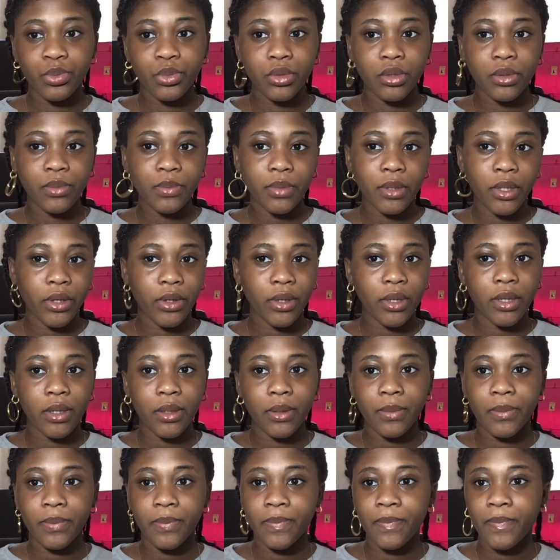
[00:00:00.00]
Period.
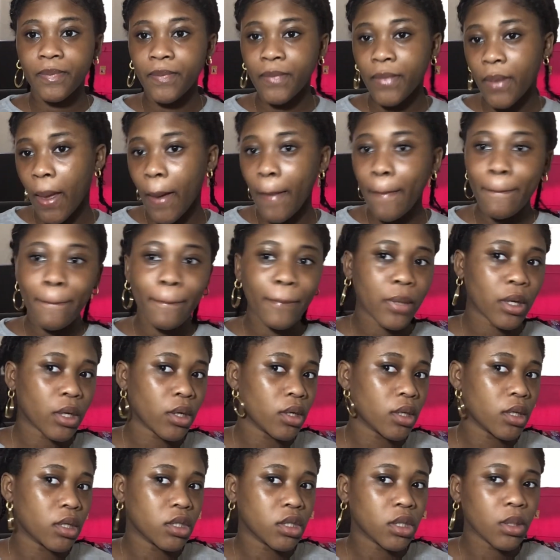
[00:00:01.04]

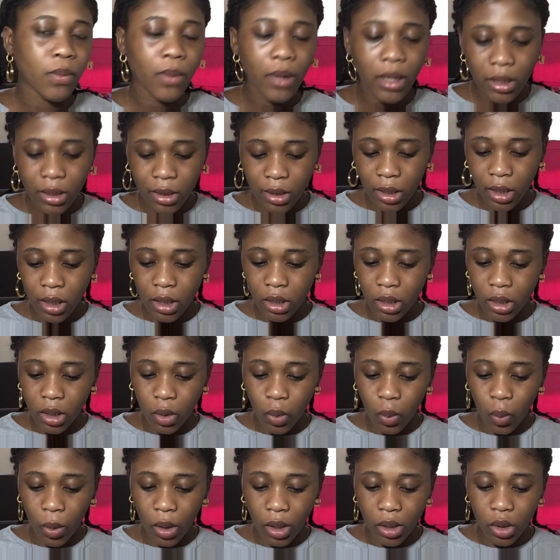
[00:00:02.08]
She probably not gonna
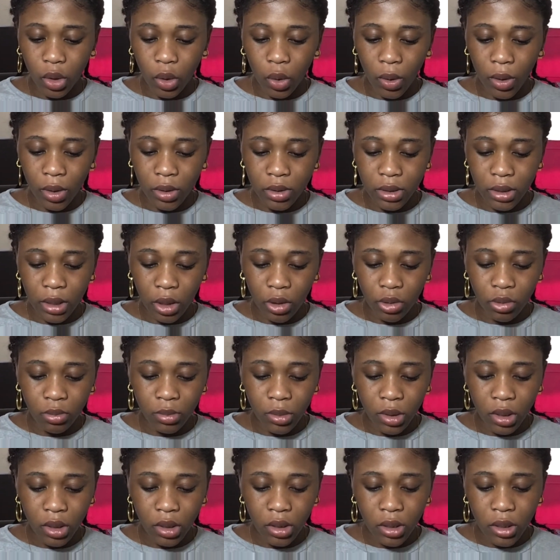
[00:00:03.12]
wanna go outside with me
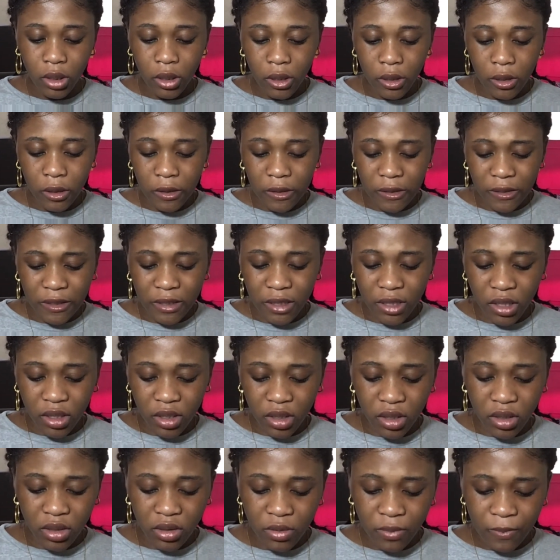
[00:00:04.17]

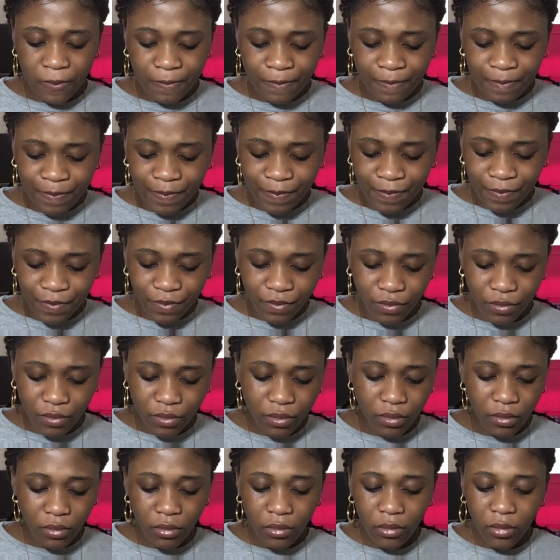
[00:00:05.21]
because
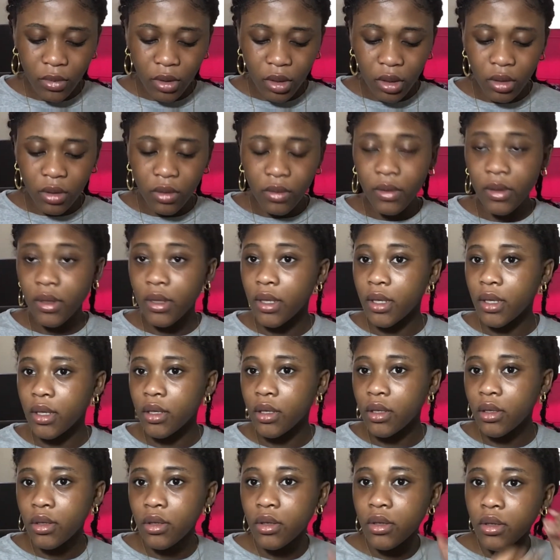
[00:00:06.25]
of
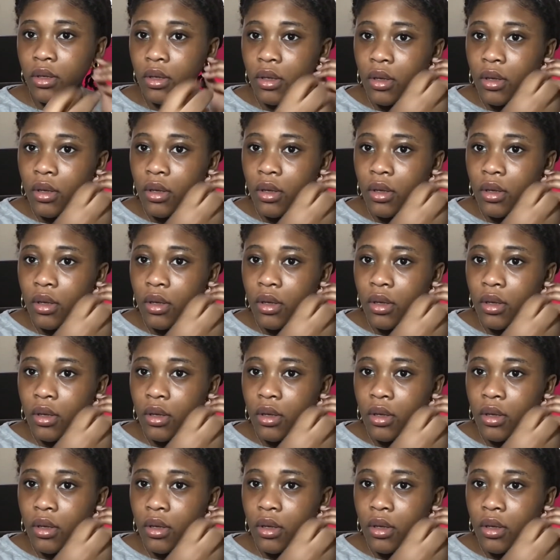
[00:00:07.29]
this.